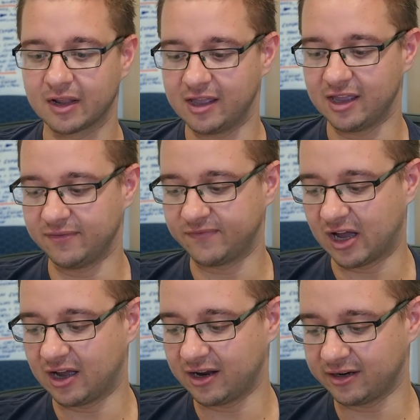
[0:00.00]
if
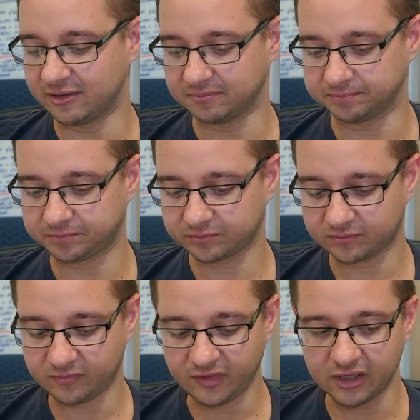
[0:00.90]

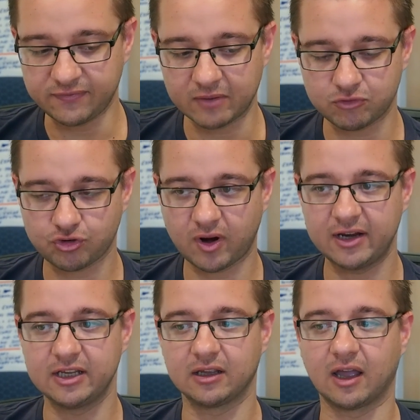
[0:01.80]
I'm
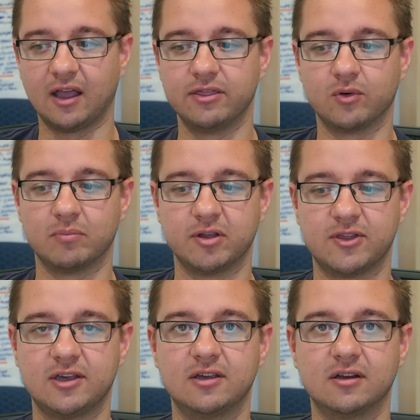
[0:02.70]
trading under a
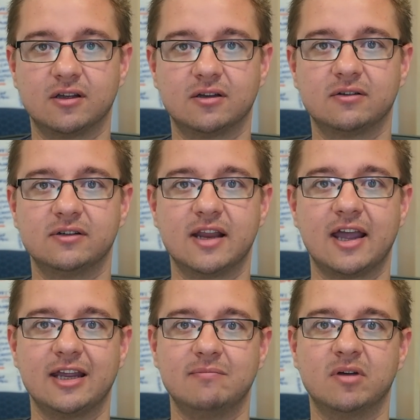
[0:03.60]
particular
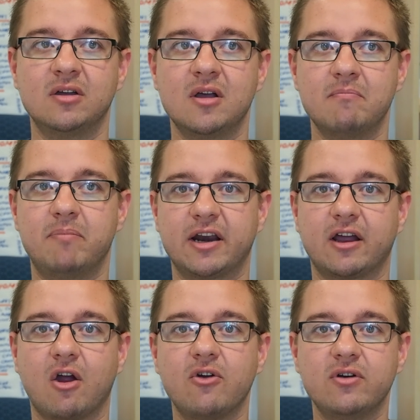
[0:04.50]
name, but
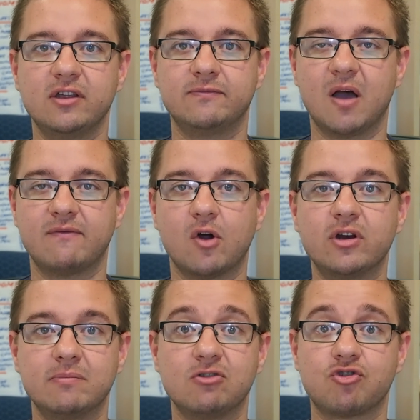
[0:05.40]
I've
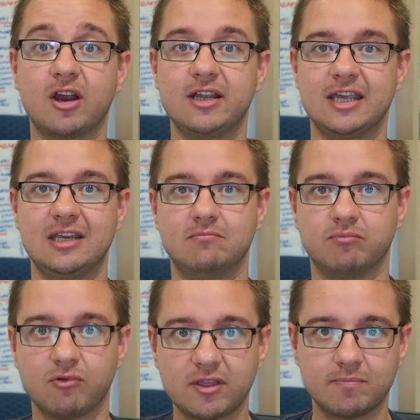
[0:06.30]
only been trading in
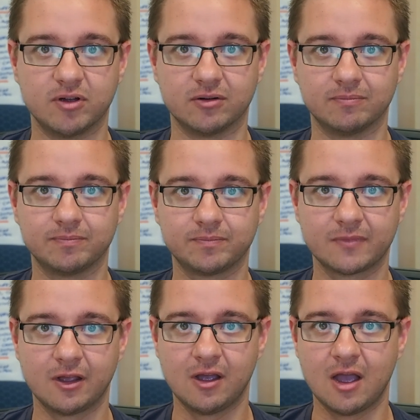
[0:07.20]
Brisbane,
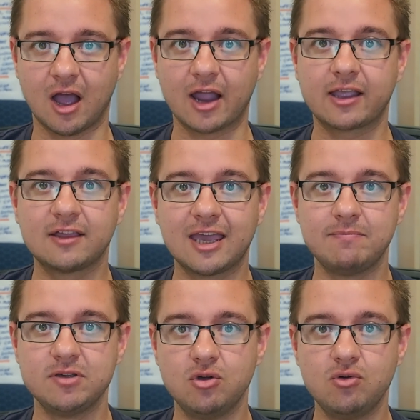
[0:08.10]
I can keep
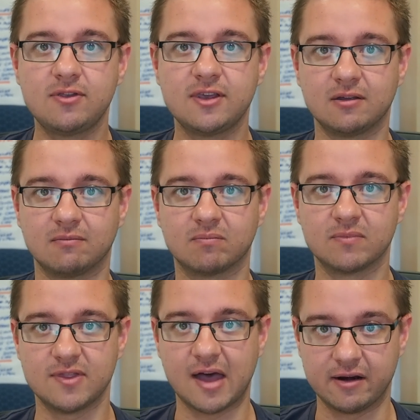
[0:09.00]

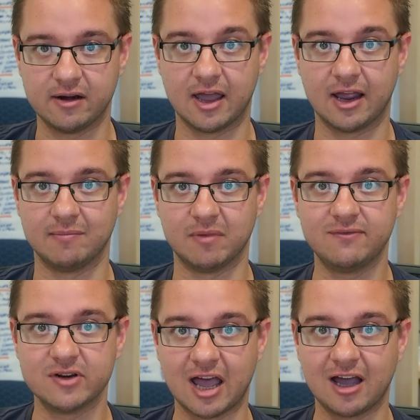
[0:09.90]
using that name
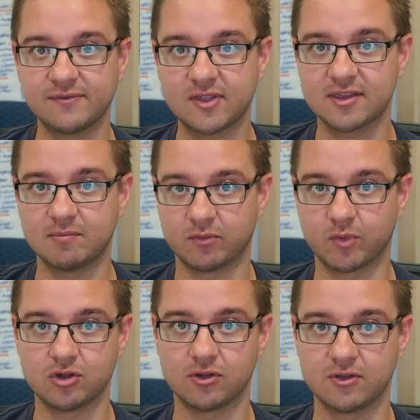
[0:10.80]
even after someone
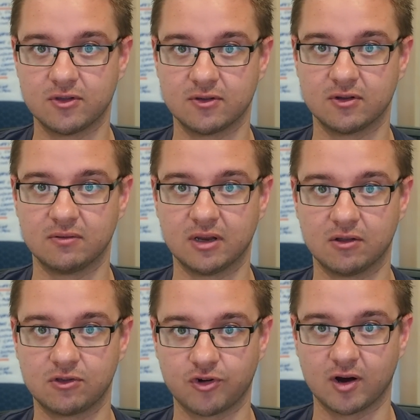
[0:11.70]
registers it in
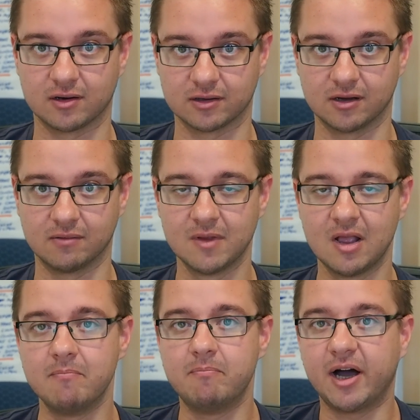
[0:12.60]
Australia,
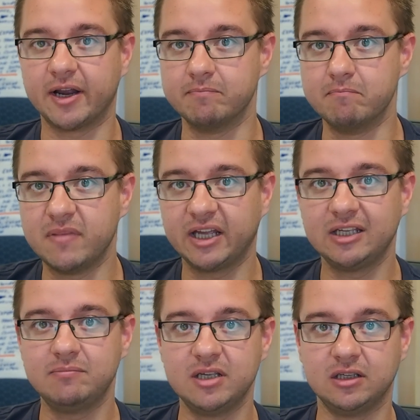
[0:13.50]
but
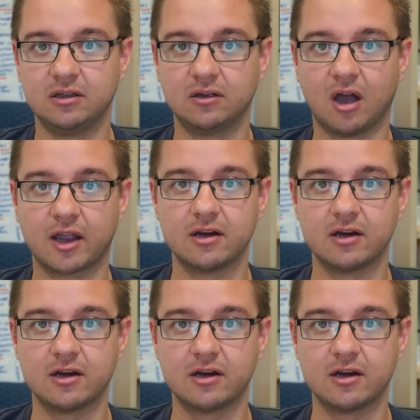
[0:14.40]
maybe I can